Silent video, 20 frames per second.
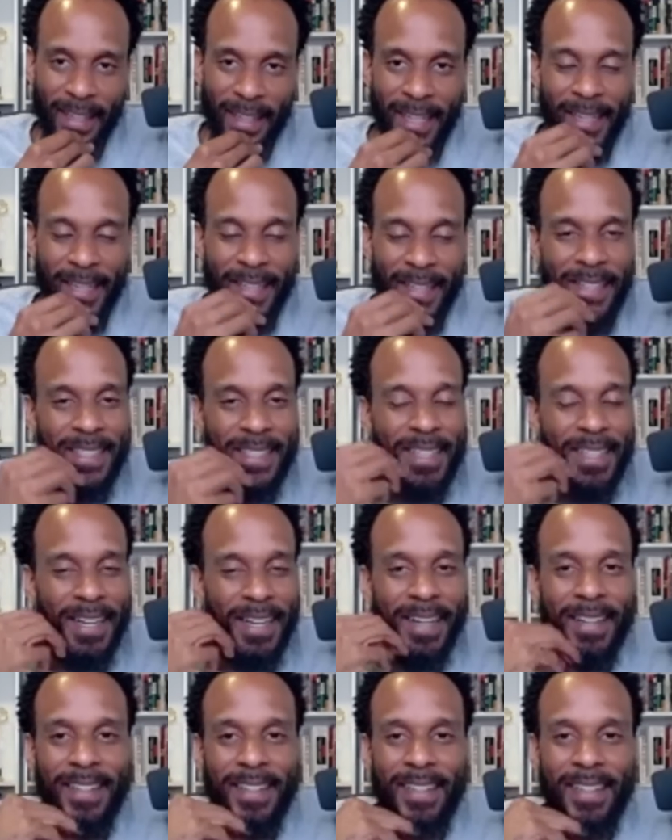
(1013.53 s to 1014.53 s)

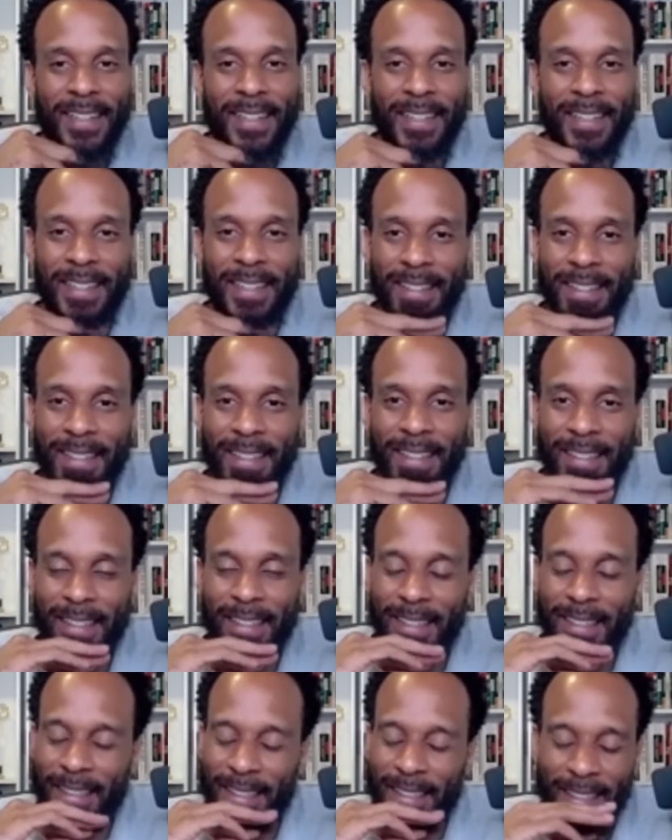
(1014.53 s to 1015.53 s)

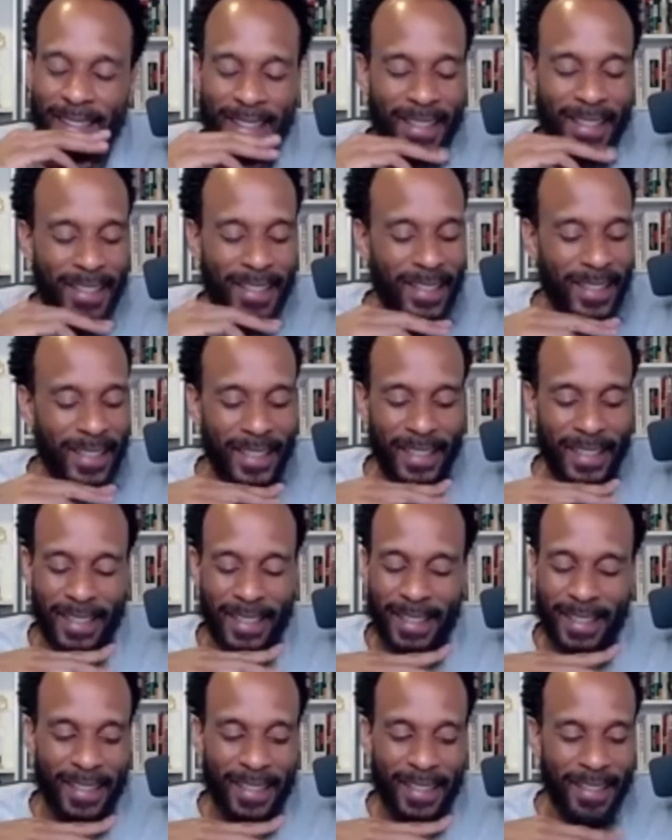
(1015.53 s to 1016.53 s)

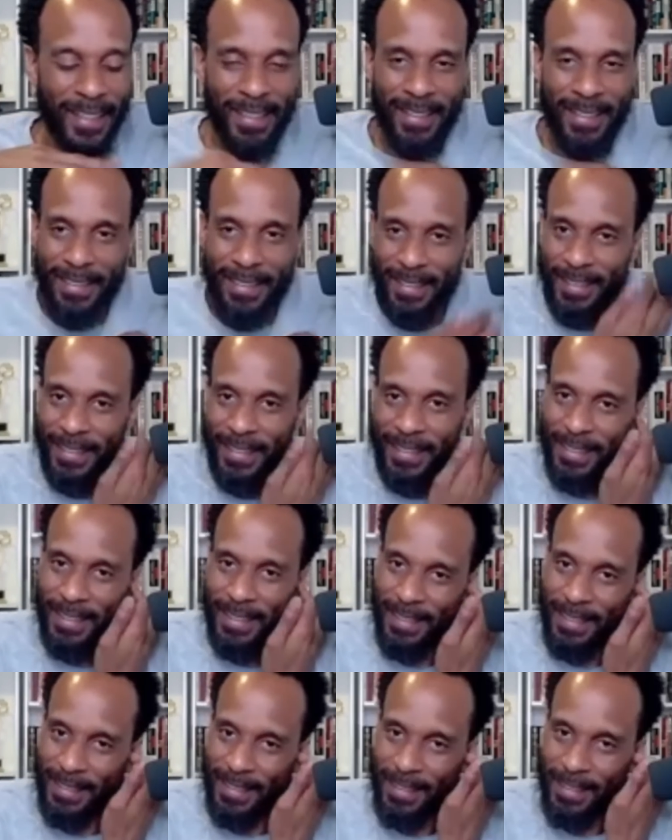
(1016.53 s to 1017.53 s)

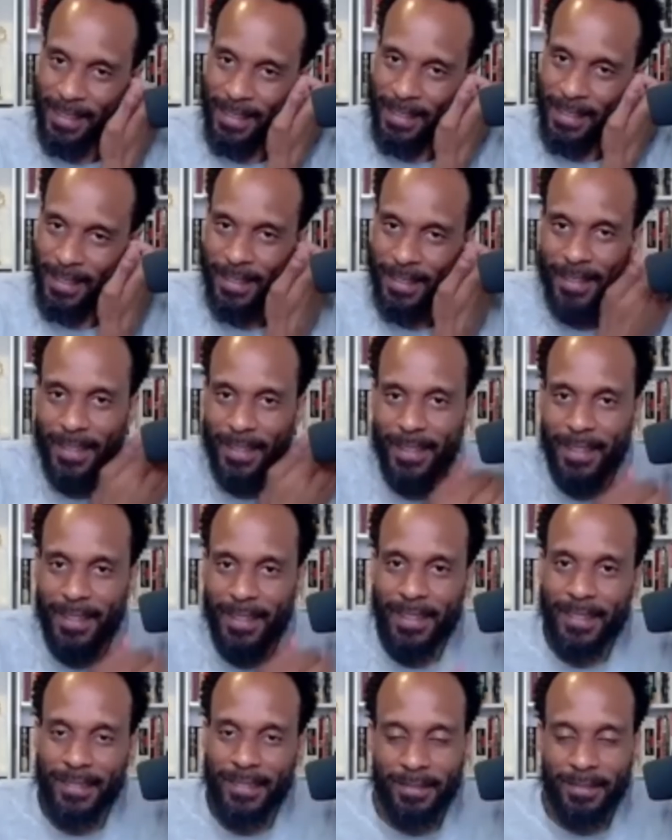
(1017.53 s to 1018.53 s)

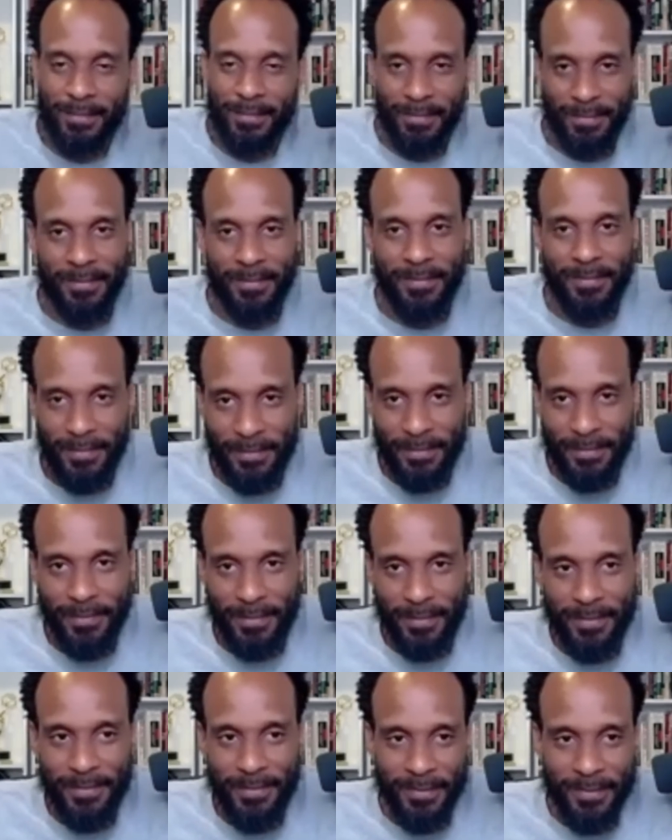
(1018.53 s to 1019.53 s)

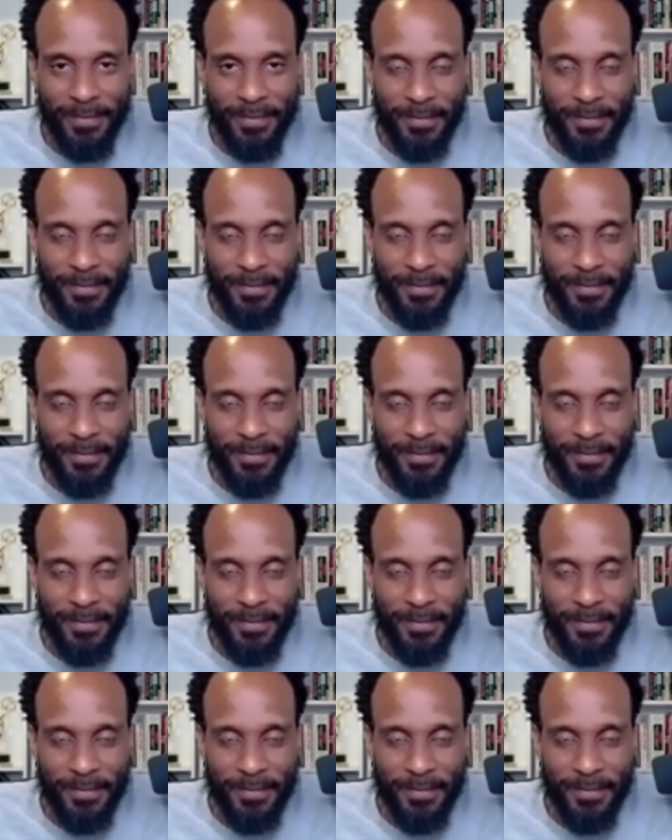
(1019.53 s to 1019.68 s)
This person isn't speaking.